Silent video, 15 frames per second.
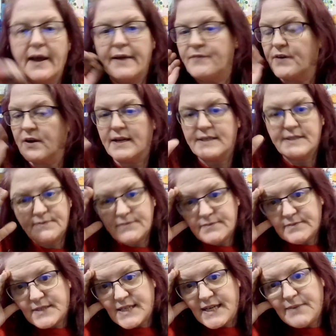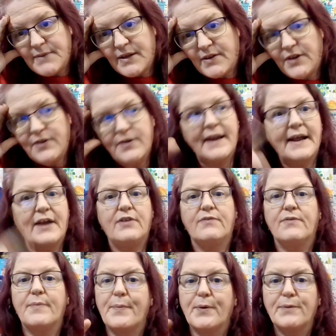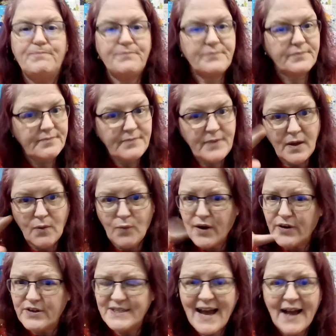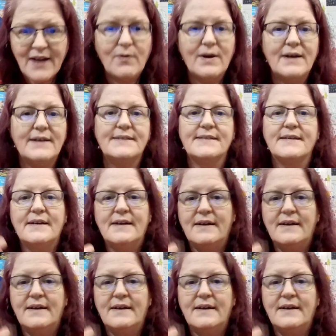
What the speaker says: I forgot to email you, and I couldn't remember what her tag was.